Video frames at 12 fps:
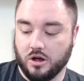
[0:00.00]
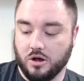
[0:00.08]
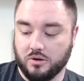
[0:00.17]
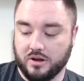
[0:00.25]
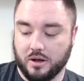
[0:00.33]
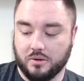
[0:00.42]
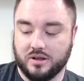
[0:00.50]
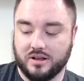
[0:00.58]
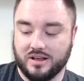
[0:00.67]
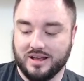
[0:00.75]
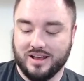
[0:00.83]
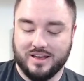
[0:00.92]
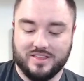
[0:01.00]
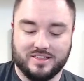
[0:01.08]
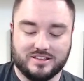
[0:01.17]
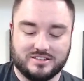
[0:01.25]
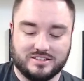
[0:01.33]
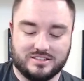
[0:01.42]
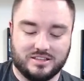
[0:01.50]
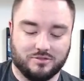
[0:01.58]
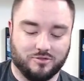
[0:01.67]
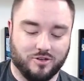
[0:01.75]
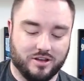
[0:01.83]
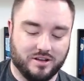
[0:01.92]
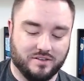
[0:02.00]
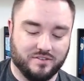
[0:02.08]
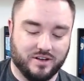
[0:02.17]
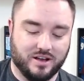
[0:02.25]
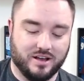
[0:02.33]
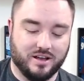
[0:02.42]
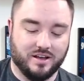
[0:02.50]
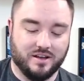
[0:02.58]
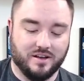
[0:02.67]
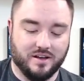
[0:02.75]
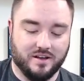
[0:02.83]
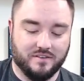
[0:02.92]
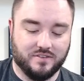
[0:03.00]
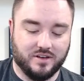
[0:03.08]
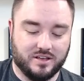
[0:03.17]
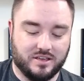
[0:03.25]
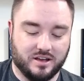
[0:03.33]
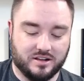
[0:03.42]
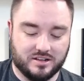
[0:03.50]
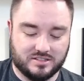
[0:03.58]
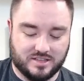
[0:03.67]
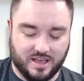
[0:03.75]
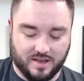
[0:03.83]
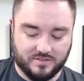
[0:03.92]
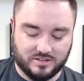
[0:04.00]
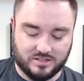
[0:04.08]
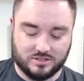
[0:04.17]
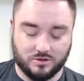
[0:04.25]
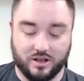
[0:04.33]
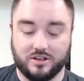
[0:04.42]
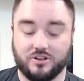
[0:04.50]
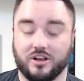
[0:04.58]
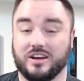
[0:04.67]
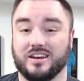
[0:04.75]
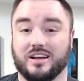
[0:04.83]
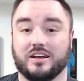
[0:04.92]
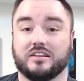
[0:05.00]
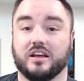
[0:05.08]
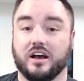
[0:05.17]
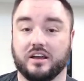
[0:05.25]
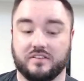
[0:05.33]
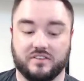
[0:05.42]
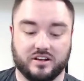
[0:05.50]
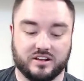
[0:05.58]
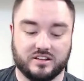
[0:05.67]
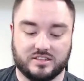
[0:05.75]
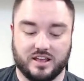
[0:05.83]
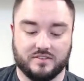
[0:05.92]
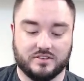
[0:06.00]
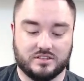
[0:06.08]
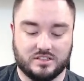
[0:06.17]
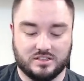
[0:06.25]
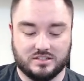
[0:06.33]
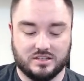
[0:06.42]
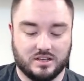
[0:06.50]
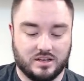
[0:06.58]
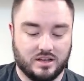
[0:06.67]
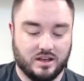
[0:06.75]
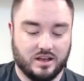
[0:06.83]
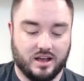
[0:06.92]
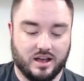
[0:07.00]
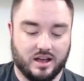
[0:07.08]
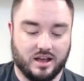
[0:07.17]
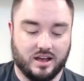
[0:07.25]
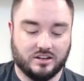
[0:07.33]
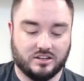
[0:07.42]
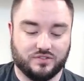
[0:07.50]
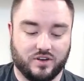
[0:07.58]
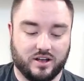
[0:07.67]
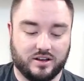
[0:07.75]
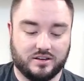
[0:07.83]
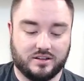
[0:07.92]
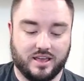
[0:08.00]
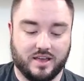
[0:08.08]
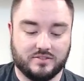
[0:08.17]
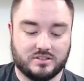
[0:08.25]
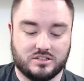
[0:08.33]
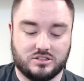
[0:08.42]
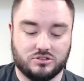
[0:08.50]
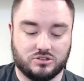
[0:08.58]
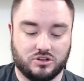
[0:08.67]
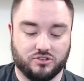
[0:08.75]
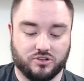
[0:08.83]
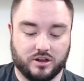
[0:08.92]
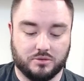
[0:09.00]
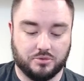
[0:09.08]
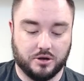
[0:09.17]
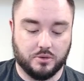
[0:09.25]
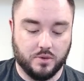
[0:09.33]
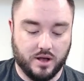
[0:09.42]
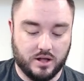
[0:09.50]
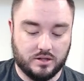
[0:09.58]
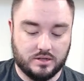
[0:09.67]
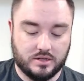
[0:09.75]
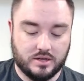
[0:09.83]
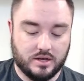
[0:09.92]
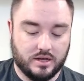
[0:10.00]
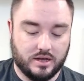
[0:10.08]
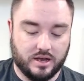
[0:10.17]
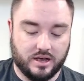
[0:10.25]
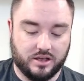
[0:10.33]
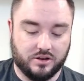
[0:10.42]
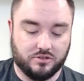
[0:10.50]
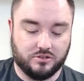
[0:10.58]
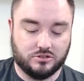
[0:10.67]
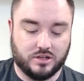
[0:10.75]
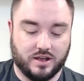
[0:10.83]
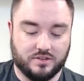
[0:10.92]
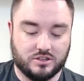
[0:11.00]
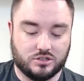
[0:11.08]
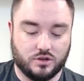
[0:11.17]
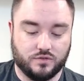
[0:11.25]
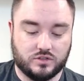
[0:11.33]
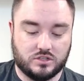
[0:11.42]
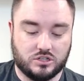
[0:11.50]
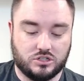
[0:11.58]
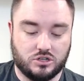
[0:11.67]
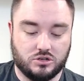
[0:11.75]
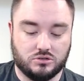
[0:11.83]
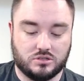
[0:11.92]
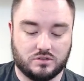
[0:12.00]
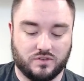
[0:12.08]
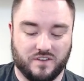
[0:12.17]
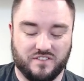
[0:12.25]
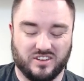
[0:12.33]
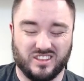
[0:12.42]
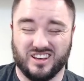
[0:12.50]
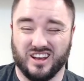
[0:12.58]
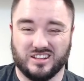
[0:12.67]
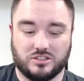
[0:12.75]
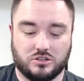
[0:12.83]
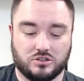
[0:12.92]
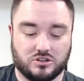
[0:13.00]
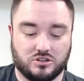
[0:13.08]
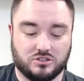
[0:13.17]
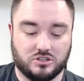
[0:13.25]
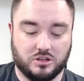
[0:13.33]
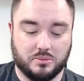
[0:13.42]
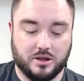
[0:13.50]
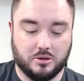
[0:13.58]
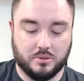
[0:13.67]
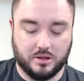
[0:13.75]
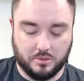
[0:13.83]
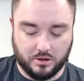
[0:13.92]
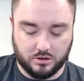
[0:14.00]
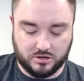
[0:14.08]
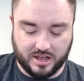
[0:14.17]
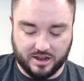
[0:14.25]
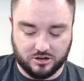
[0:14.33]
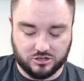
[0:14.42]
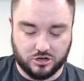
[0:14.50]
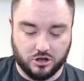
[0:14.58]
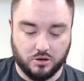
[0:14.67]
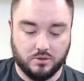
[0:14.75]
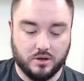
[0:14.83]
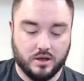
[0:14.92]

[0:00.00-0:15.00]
oh no, I think this is the run of uh, of Young Guns canvases. So I graded a ton of Young Guns canvases. Uh, I just find canvases usually grade pretty well. Uh, you don't usually have the surface issues. I find the cuts are usually a little better. But here we go. Tanner Jeannot